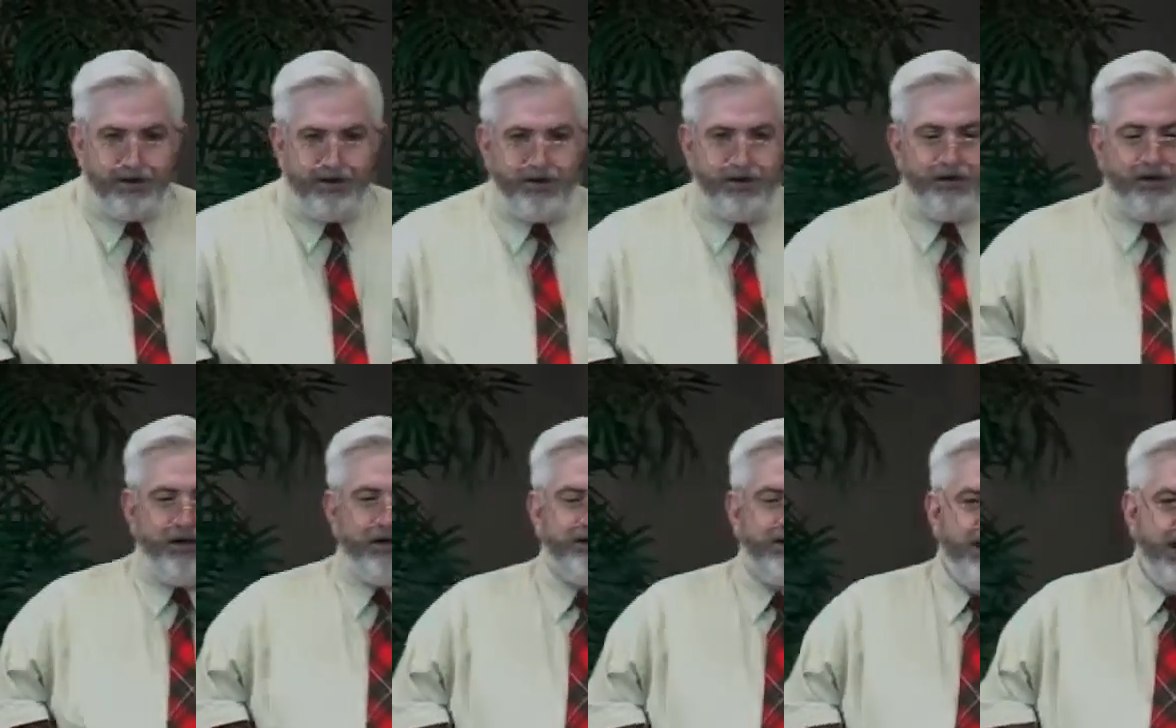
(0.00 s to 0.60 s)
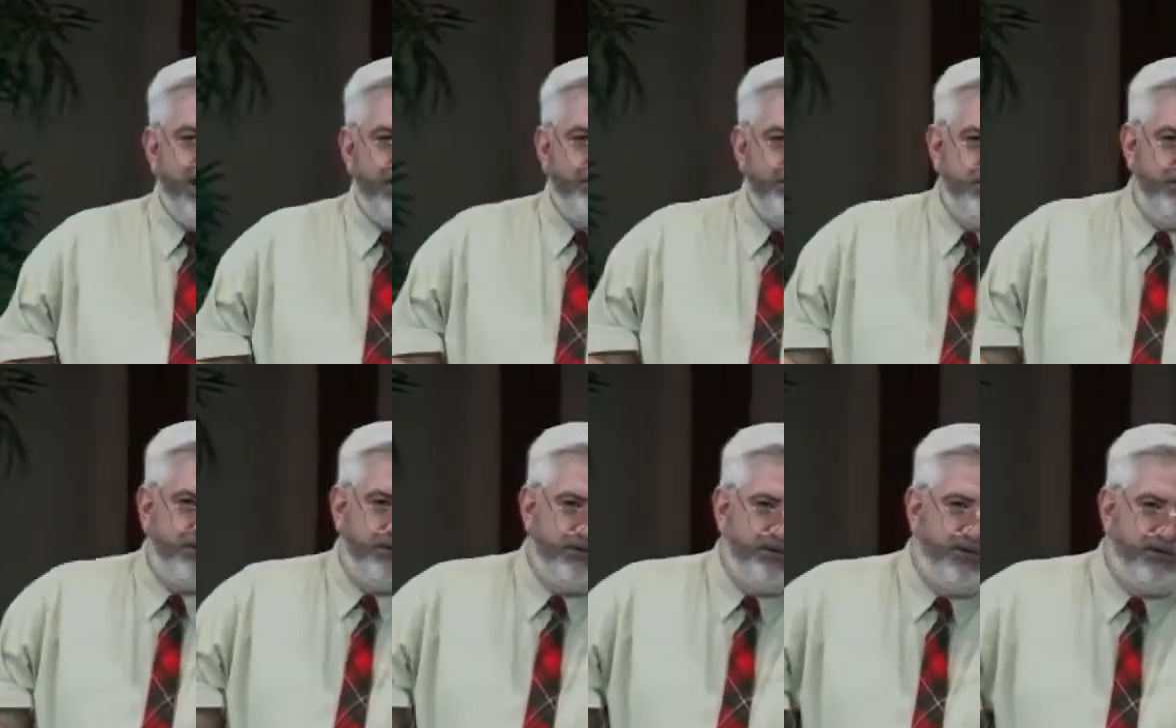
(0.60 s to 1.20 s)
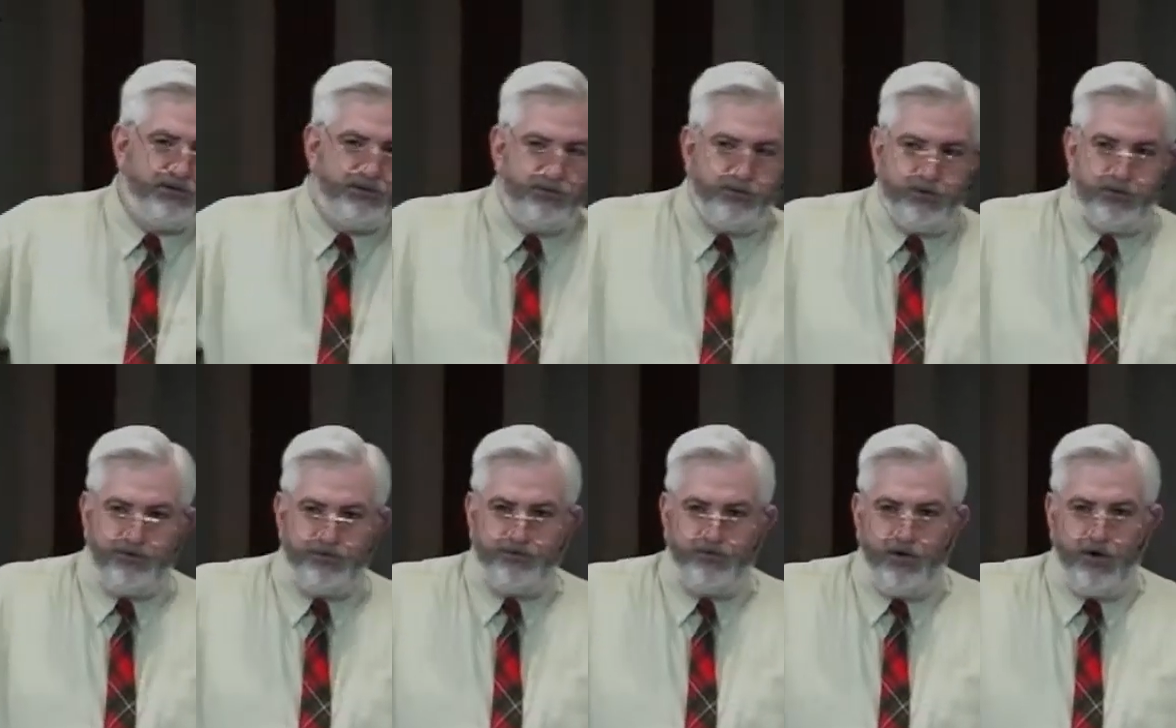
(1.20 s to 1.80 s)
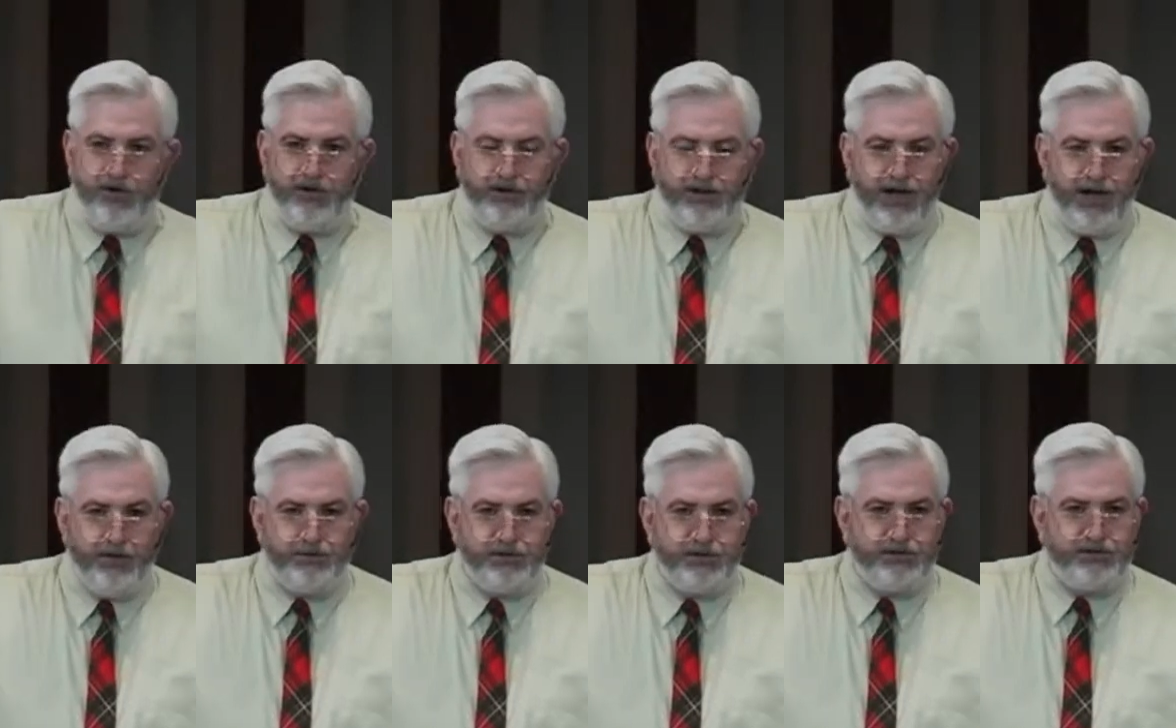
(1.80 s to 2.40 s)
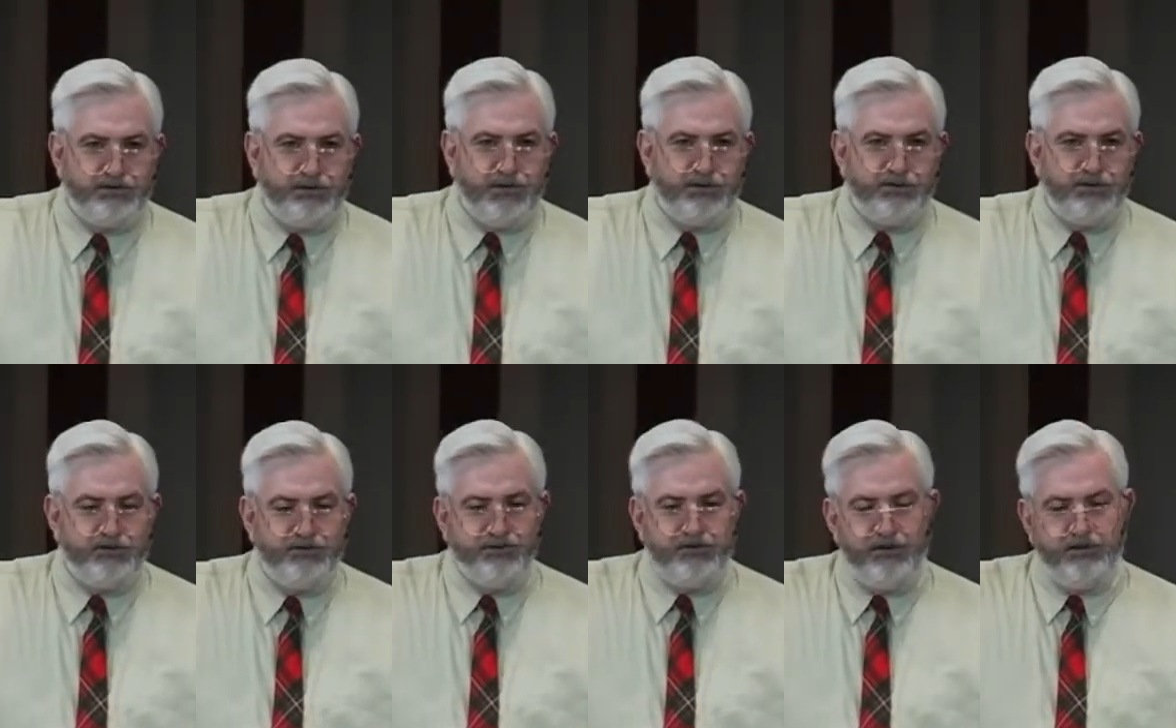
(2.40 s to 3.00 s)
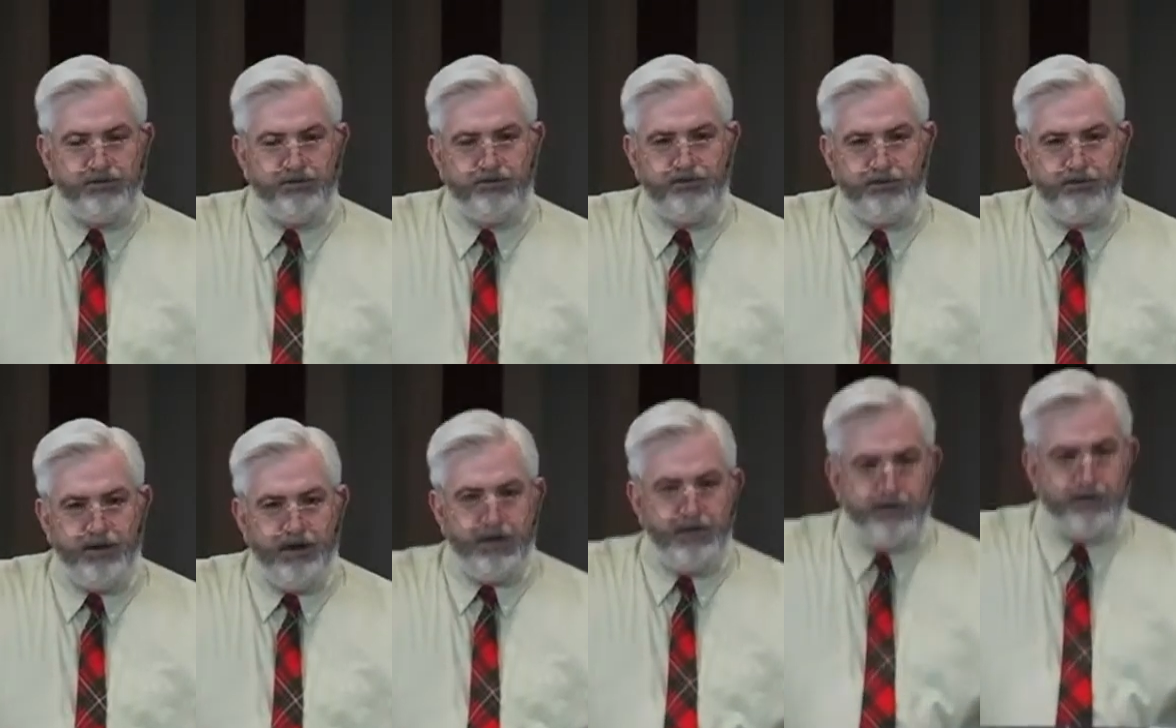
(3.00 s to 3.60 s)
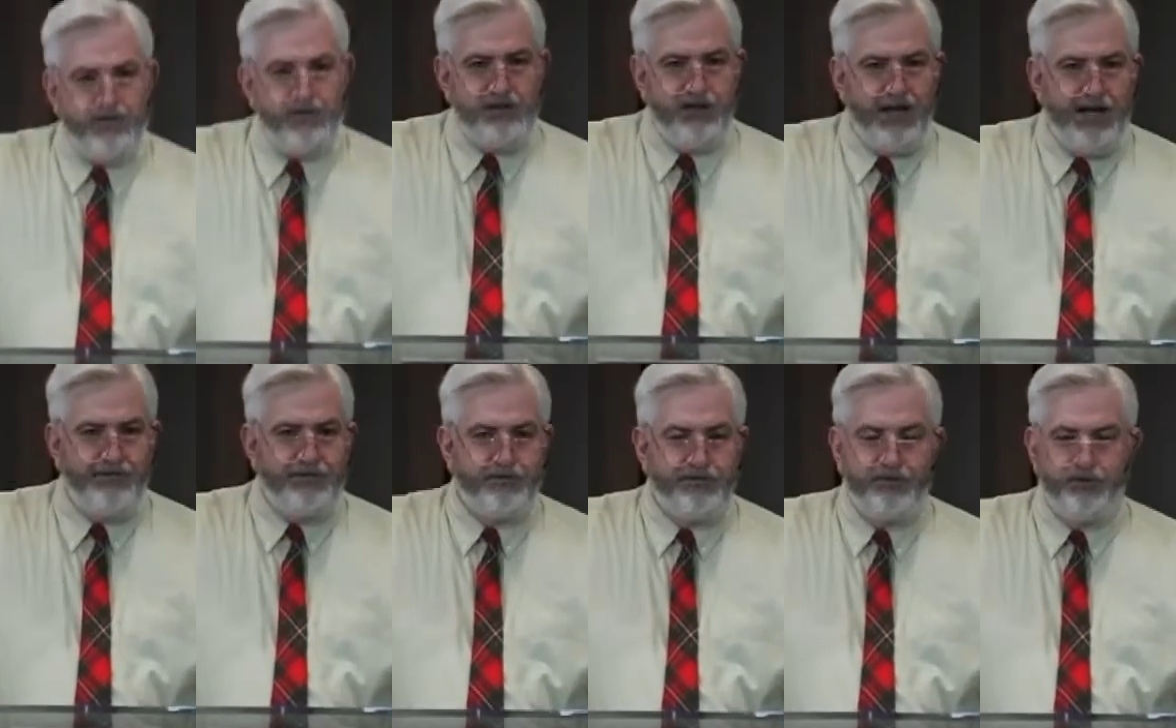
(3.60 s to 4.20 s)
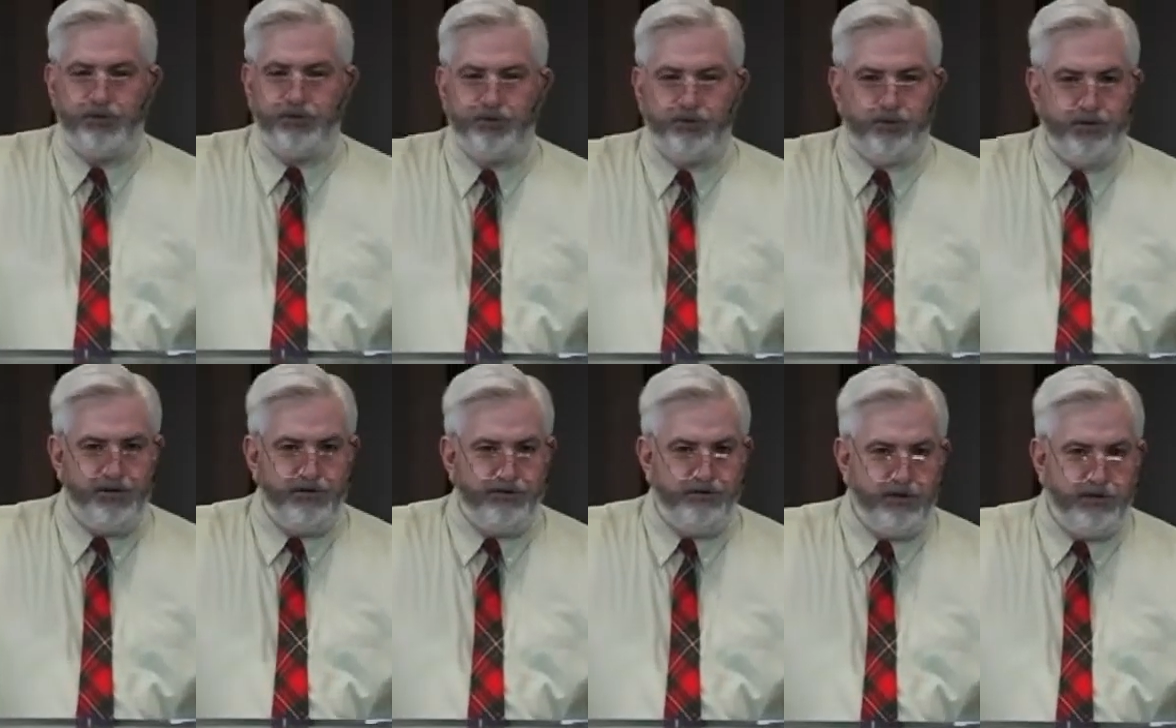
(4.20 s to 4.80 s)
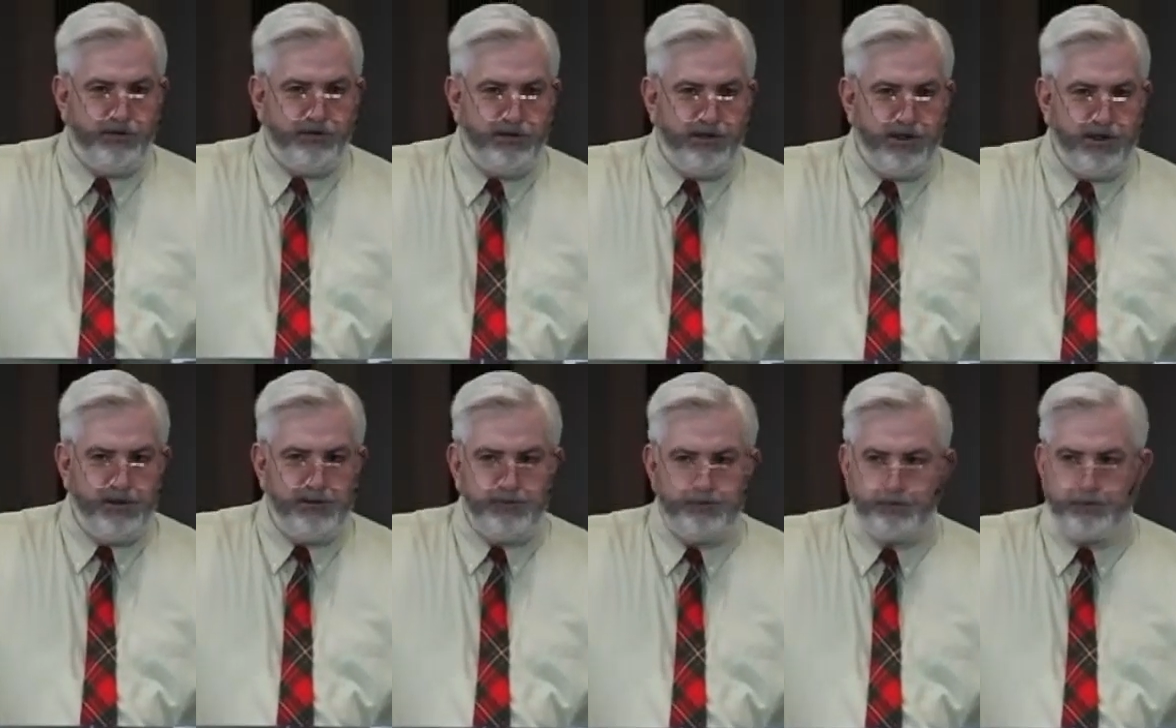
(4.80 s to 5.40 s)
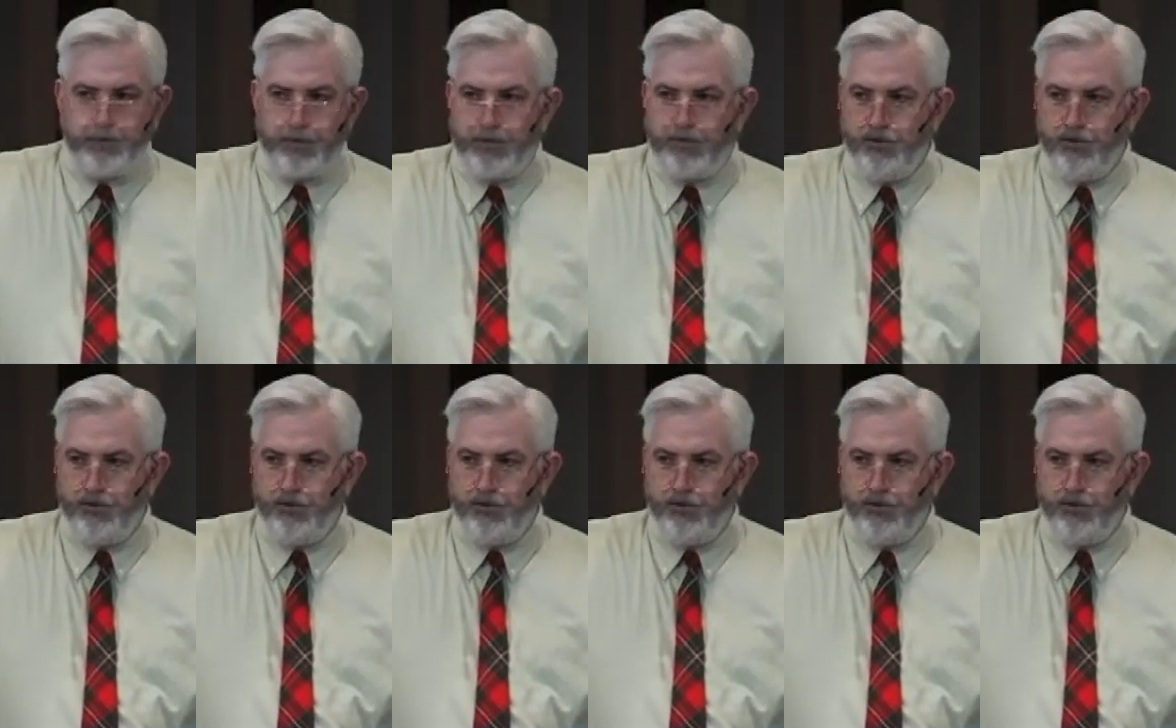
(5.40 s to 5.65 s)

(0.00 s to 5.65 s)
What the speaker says: You know, it could happen with falling objects. It's dramatic. You can have it from a tree falling down.